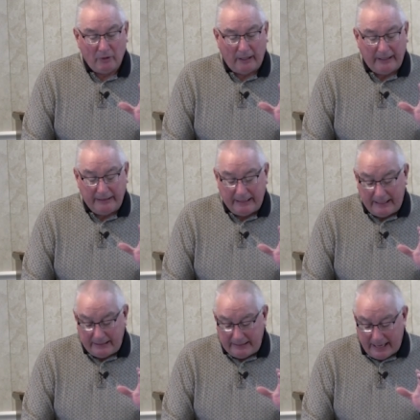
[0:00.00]
And
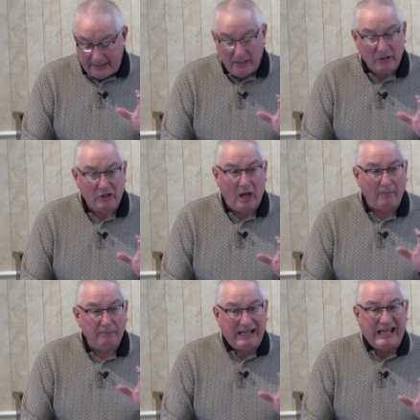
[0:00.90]
that, that does
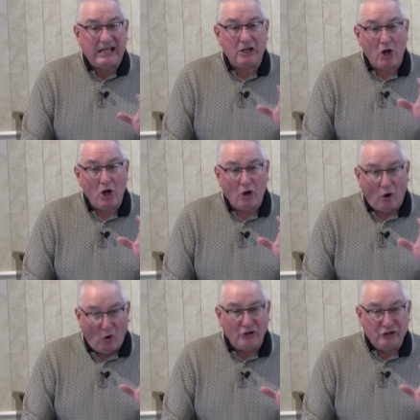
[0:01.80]
not mean
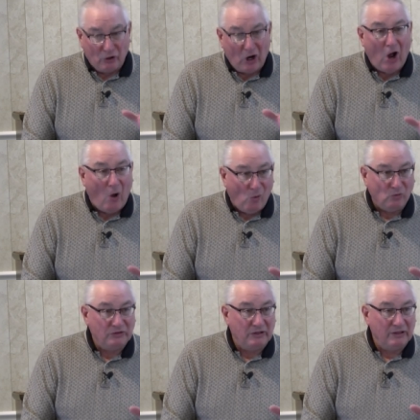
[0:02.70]
on your
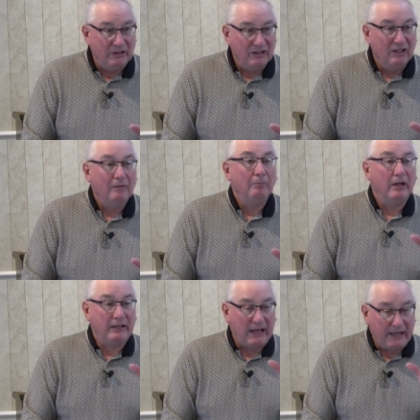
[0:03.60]
own,
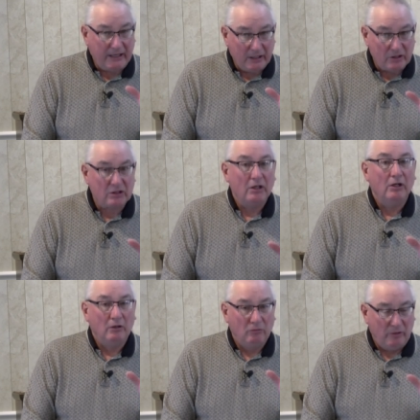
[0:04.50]
but that is
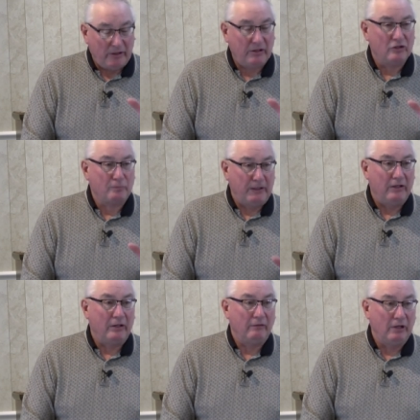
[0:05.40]
with the
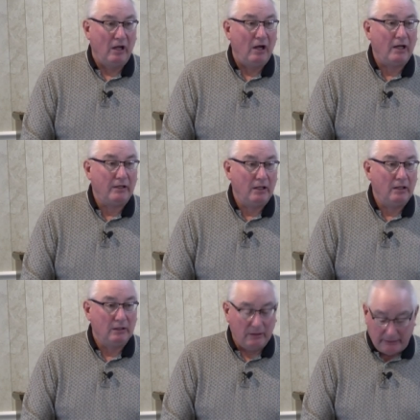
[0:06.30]
Spirit of God
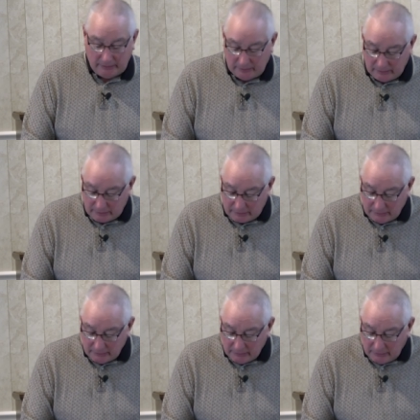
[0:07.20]
Leadness,
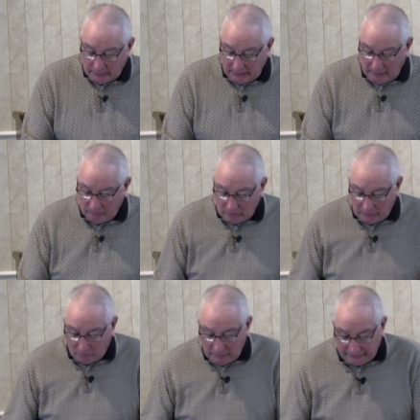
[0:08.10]
He
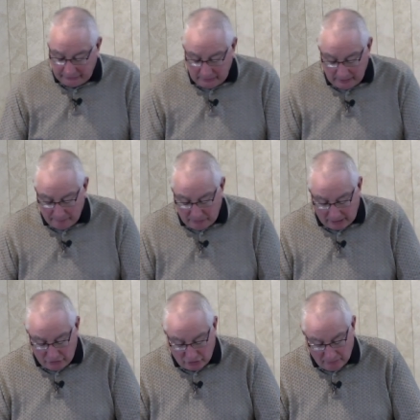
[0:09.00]
will, with the
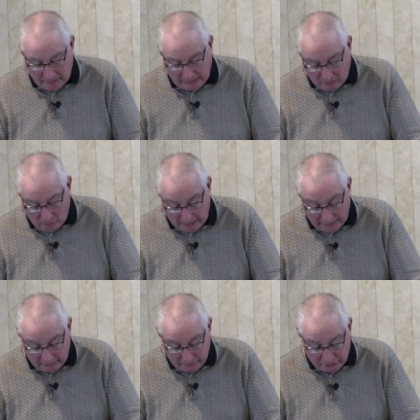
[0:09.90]
temptation, make a
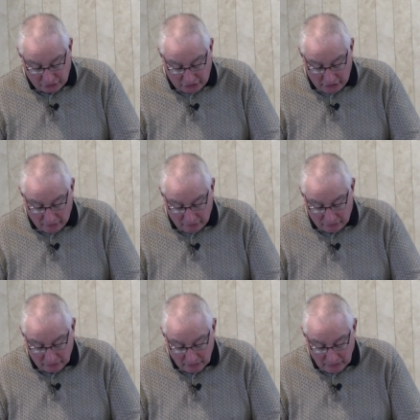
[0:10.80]
way
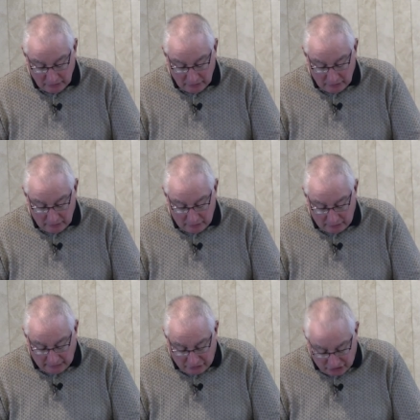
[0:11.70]
excuse,
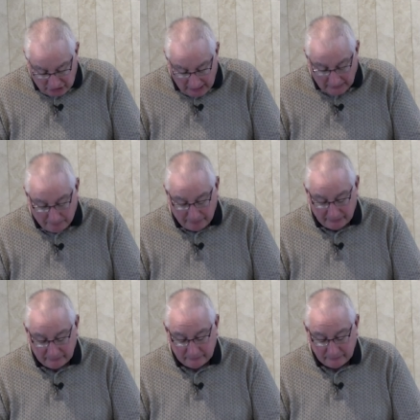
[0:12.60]
escape.
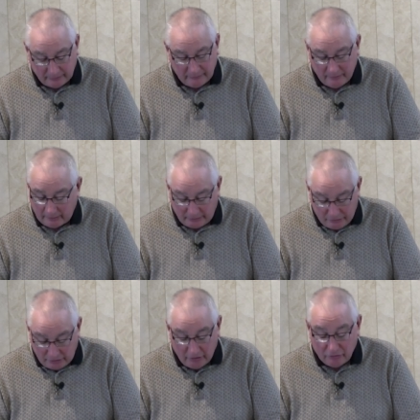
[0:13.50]
Not
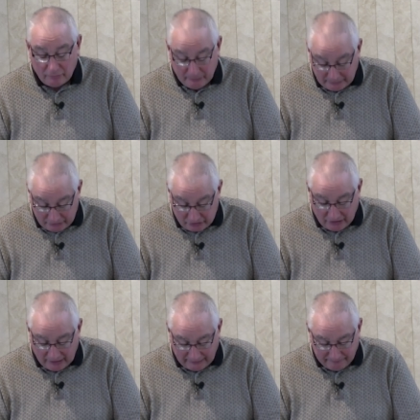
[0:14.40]
excuse, but
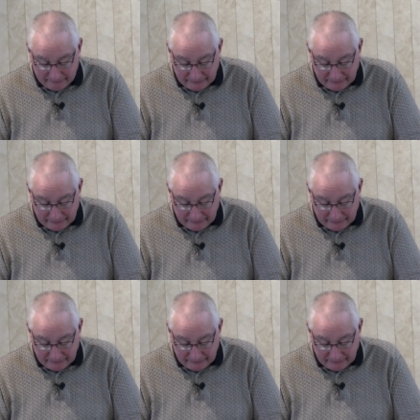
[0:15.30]
escape.